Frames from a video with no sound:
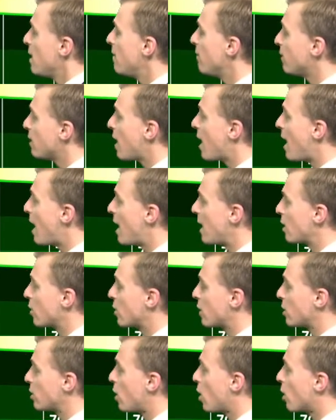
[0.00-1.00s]
higher
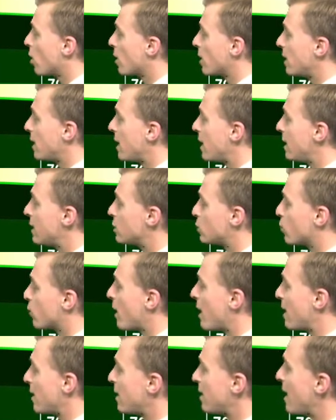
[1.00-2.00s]
than it already is
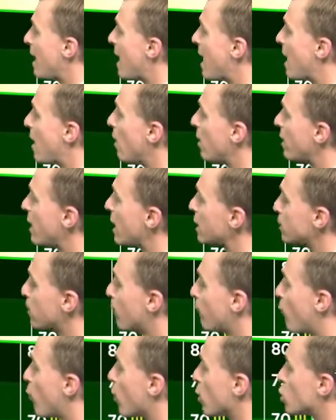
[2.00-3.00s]
right now, and that's
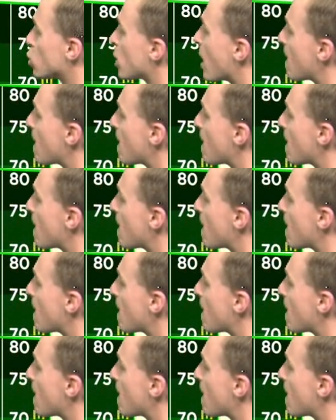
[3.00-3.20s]
before it